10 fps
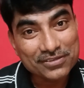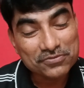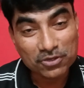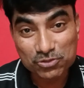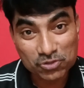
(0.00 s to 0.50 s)

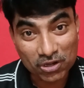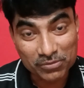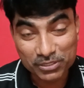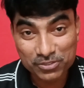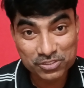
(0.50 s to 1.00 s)
for salt,
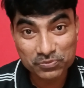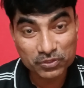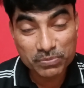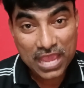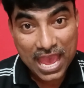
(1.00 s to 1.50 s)
because she
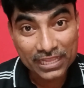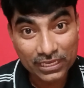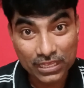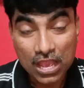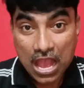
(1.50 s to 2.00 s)
would be
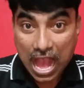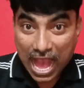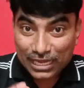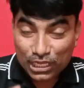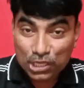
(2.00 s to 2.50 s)
angry.
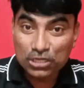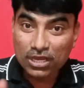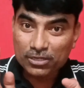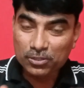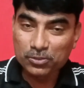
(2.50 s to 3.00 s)
And in
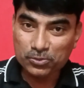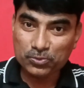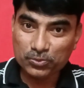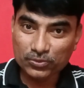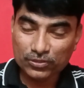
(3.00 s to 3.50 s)
order
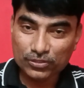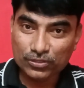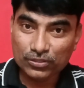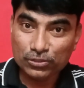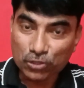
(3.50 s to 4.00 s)
to
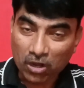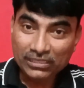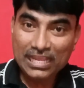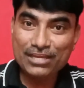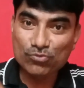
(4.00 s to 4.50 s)

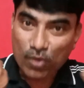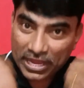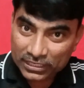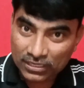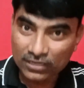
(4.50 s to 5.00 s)
not
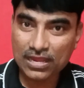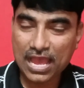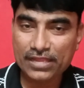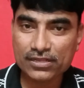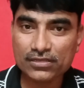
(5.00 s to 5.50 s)
invite her
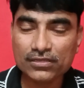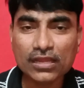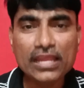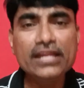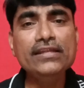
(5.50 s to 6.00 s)
anger,
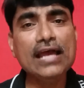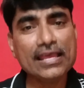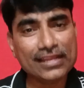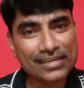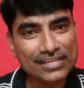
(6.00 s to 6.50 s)

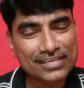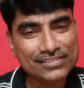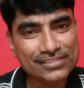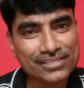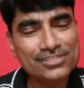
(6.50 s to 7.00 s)
indirectly he
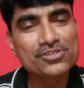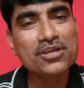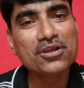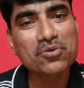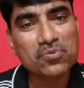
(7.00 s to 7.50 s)
says,
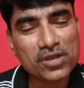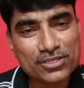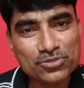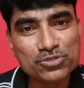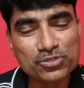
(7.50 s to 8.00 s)
why
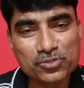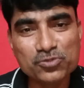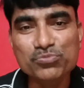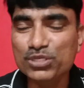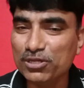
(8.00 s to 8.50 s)
don't you give
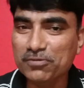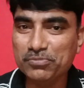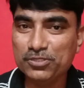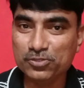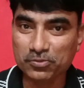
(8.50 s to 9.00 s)
me a
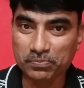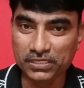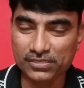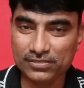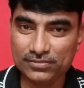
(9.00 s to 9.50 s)
piece of
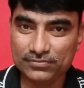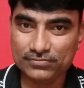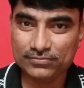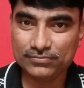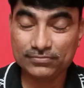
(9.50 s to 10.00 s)
pickle?
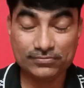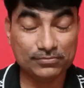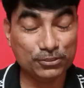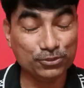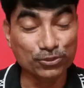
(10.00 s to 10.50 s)

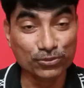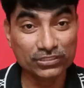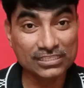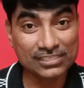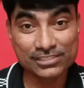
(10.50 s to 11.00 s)
But you know
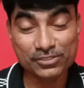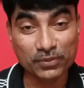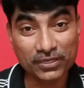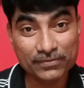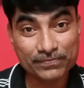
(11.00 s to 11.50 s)
the receiver